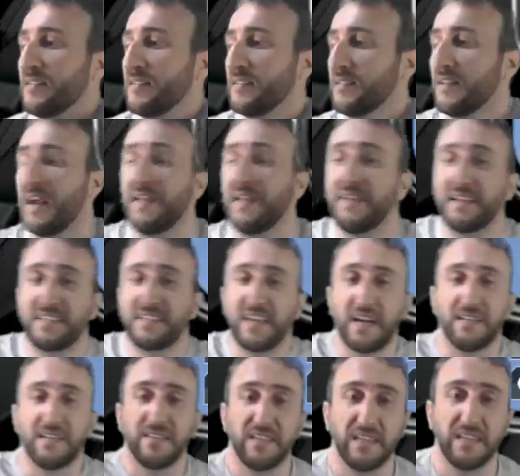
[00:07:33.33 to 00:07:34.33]
And that's
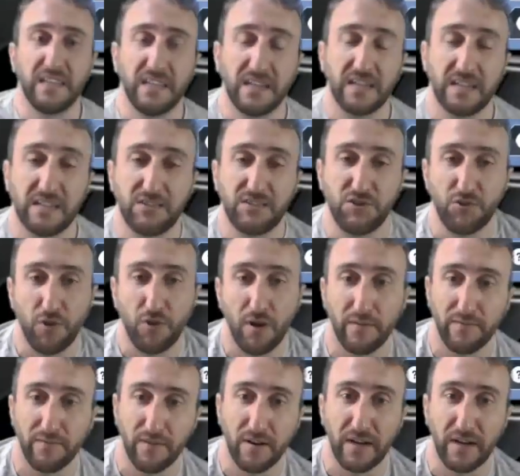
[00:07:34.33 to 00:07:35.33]
how the
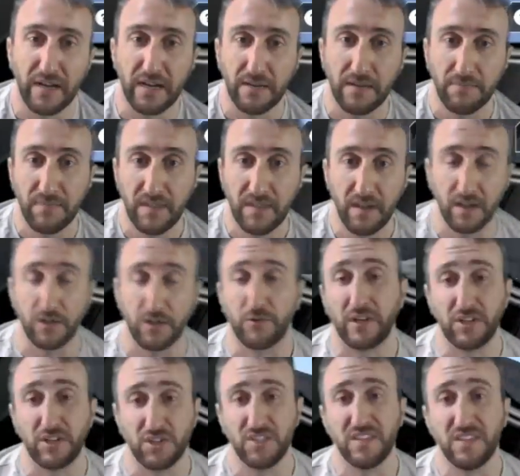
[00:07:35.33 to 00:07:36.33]
dry fire
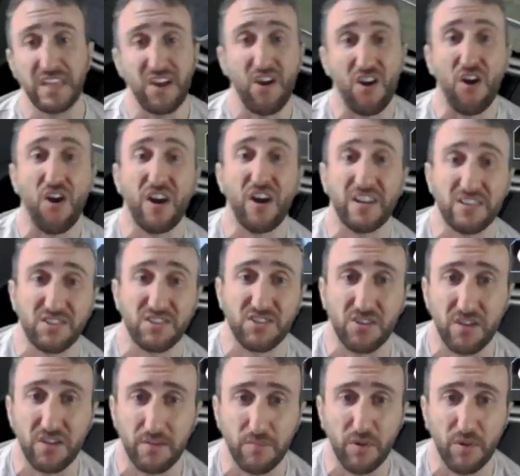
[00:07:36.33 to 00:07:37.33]
the iron
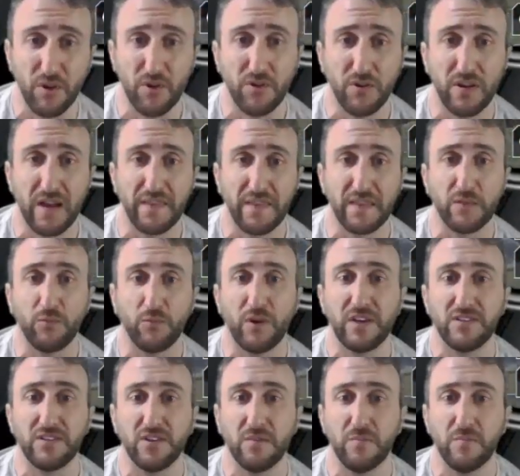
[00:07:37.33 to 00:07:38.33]
sight mode and the
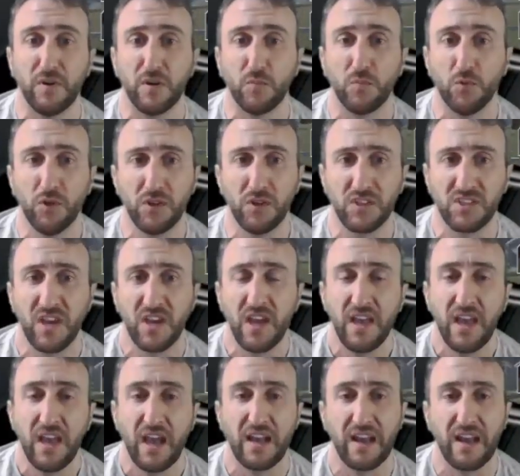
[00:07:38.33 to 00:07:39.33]
red dot mode works,
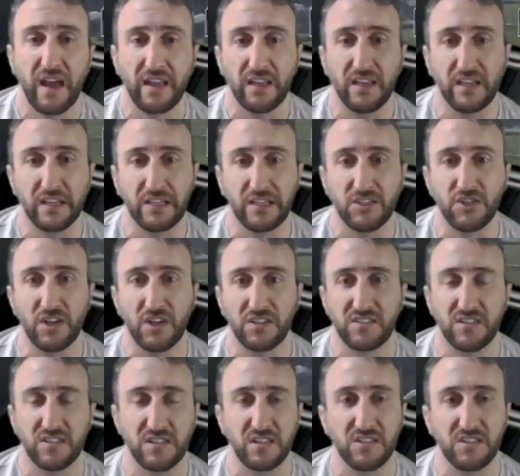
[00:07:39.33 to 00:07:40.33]
and how you can
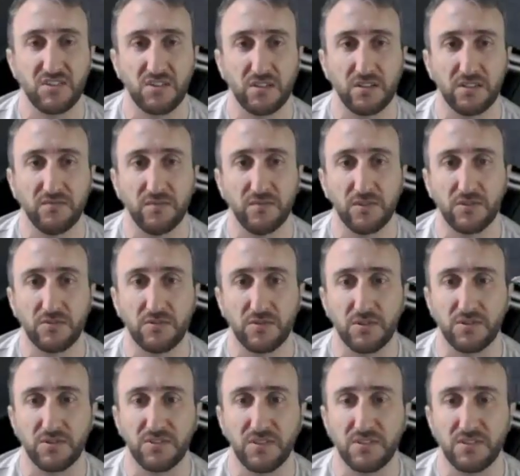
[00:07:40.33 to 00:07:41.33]
adjust it inside the virtual
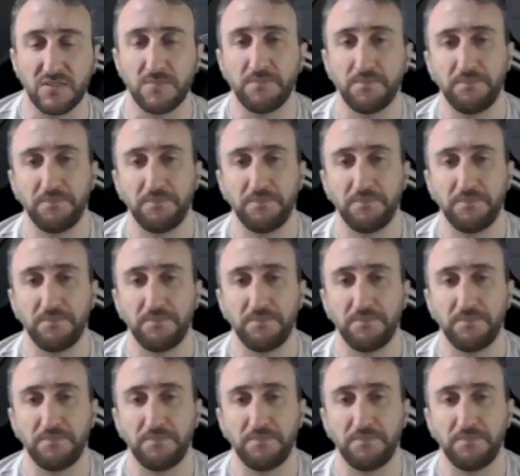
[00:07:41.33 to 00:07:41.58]
shot system.